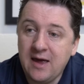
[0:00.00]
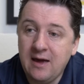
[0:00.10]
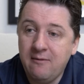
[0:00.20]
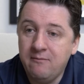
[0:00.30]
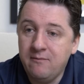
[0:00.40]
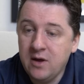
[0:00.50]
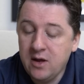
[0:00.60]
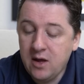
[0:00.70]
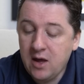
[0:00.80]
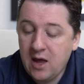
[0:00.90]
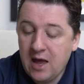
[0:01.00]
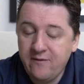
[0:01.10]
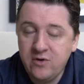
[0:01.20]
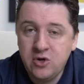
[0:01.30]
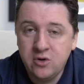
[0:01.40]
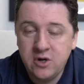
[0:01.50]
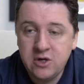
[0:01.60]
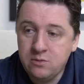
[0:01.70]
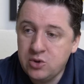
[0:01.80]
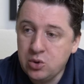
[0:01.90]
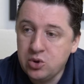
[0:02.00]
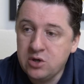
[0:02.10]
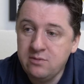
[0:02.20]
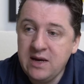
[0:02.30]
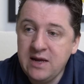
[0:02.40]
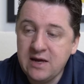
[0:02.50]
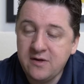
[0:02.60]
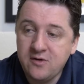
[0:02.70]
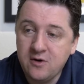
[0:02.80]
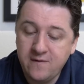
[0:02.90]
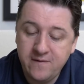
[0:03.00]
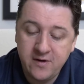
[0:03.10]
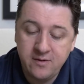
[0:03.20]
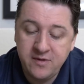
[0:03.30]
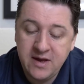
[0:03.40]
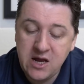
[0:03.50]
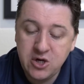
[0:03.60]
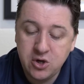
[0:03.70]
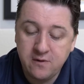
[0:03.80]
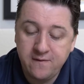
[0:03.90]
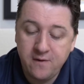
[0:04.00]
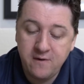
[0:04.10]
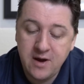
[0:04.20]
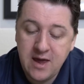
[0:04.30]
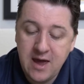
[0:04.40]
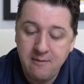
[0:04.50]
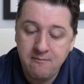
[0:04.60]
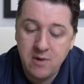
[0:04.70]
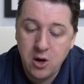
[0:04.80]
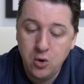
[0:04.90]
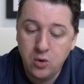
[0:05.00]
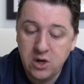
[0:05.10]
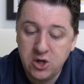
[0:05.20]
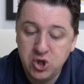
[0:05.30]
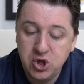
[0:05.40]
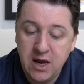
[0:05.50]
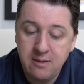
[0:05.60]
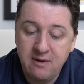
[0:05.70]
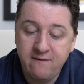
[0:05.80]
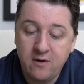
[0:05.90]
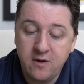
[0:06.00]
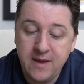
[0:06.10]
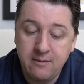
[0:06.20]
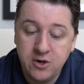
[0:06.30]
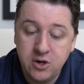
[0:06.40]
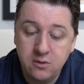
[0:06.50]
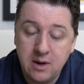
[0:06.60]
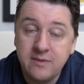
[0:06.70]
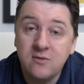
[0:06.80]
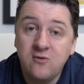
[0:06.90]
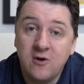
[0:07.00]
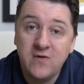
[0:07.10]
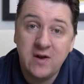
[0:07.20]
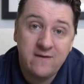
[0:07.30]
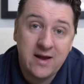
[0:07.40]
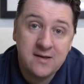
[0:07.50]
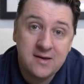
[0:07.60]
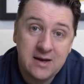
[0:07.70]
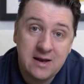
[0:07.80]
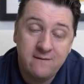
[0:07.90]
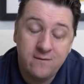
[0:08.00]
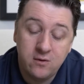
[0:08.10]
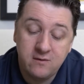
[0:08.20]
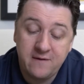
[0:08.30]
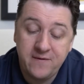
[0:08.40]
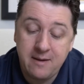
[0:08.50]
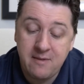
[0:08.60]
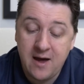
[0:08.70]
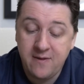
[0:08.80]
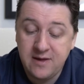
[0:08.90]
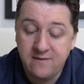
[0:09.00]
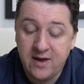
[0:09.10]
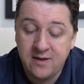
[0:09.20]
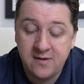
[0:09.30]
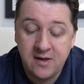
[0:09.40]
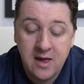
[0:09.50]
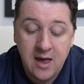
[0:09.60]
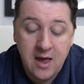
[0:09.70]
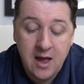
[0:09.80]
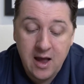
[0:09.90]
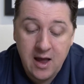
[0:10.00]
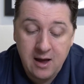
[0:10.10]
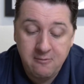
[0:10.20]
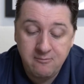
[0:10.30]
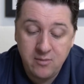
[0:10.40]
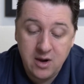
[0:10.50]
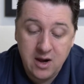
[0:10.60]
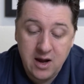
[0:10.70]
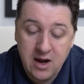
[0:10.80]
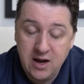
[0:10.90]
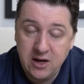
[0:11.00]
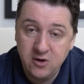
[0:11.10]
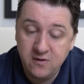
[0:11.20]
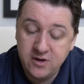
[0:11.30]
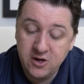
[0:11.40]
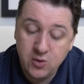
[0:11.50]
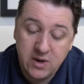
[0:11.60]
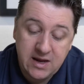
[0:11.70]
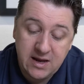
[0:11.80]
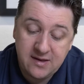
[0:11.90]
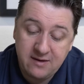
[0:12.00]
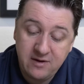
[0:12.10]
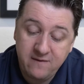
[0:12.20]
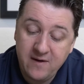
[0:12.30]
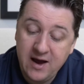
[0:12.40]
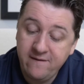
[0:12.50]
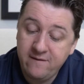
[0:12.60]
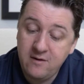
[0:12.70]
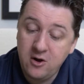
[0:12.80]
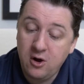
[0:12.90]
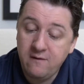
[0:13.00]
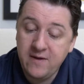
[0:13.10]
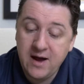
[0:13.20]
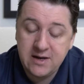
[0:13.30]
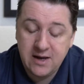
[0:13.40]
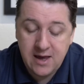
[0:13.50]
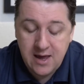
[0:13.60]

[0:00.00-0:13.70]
having done some social media stuff and some stage stuff for a local gym. I followed them to some CrossFit events and photographed them at the events. And I used this 28 to 75 for a lot of that.